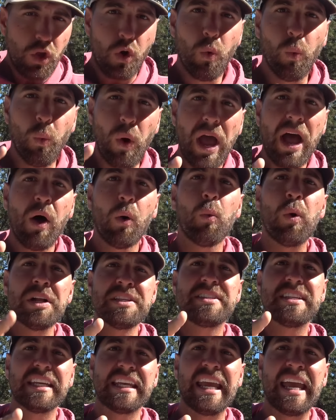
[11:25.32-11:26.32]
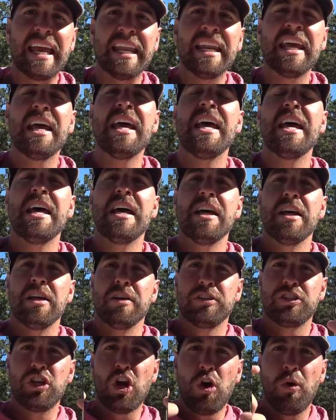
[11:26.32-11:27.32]
Well, once again,
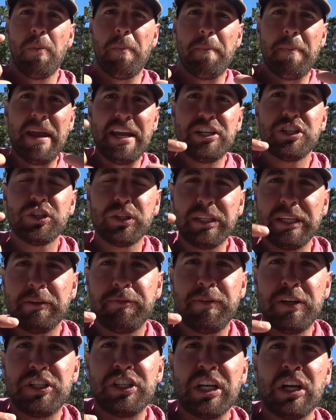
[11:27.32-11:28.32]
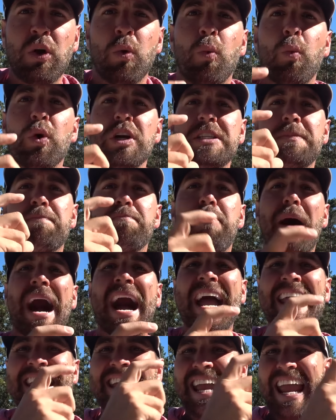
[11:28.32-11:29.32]
so Major League Fishing was
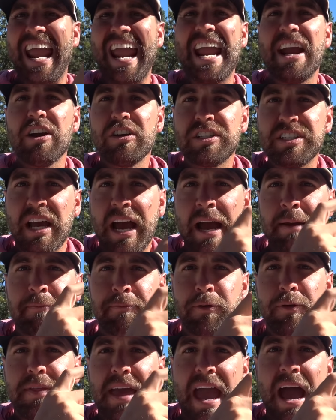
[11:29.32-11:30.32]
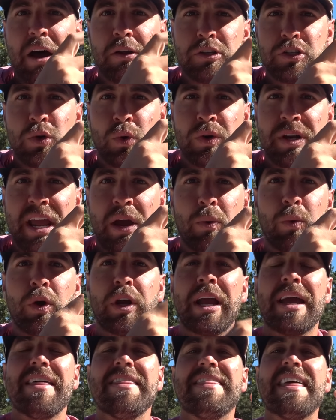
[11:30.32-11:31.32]
buying airtime for the Outdoor
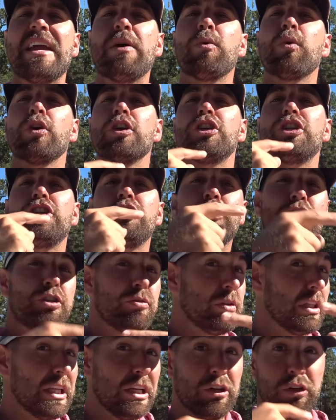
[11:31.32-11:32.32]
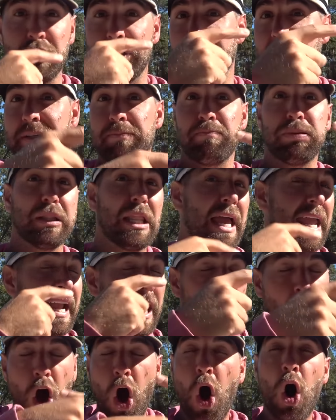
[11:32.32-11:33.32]
Network. They were literally
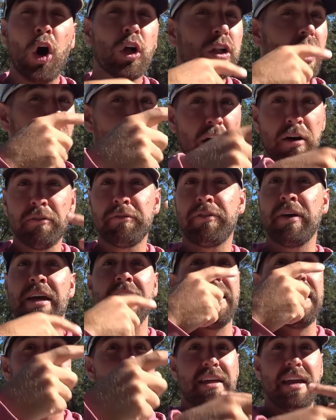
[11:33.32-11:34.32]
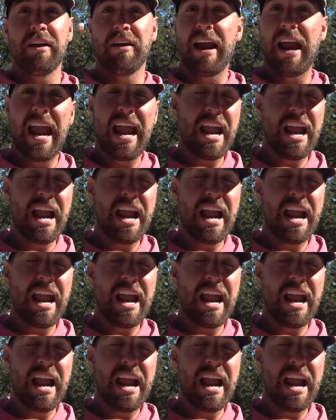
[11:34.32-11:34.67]
playing all of their